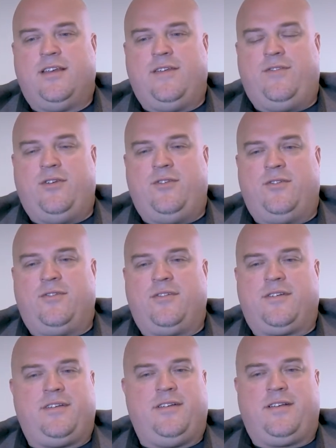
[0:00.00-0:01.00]
if you
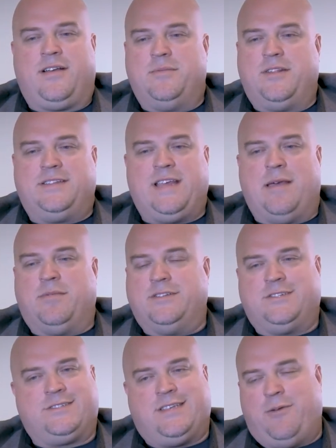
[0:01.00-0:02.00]
come to the table
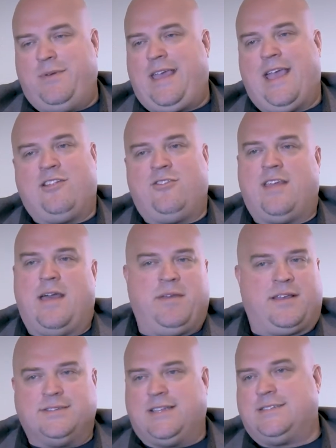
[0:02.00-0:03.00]
and just say we can't do that
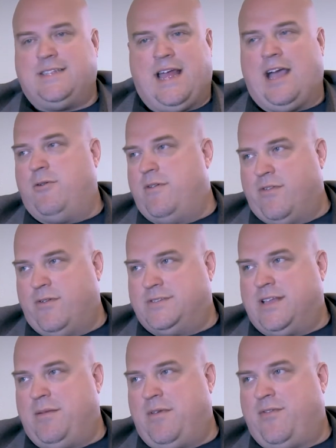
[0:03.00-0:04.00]
because that's not how we've always
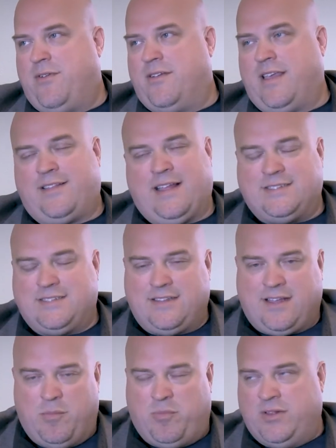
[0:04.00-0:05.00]
done it before. Like
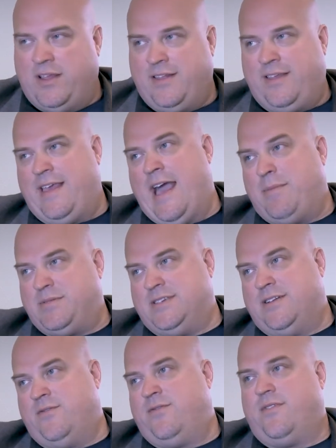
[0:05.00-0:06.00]
that's completely the
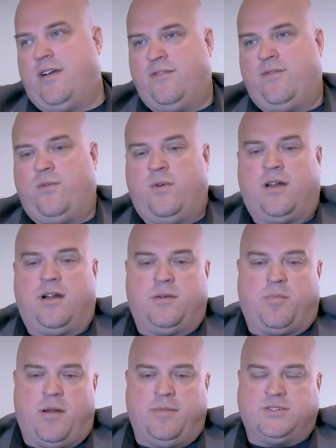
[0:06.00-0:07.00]
opposite of of what our
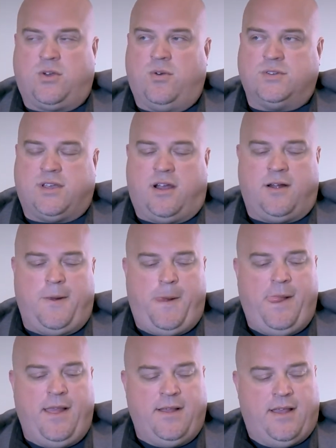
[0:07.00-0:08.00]
department's goals are.
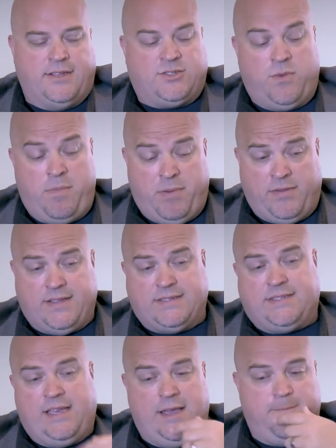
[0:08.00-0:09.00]
And so we built
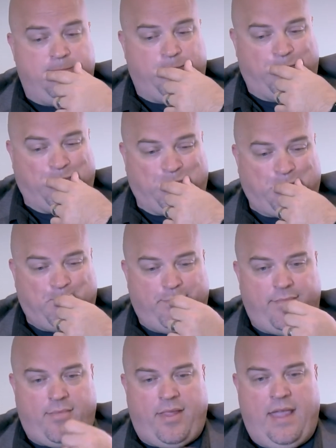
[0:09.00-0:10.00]
this team
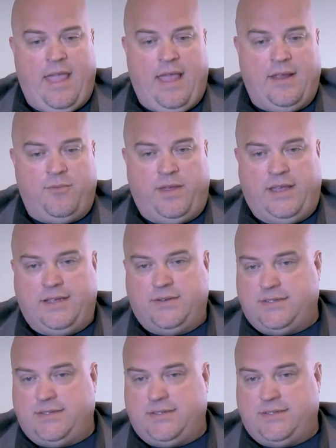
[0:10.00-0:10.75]
and we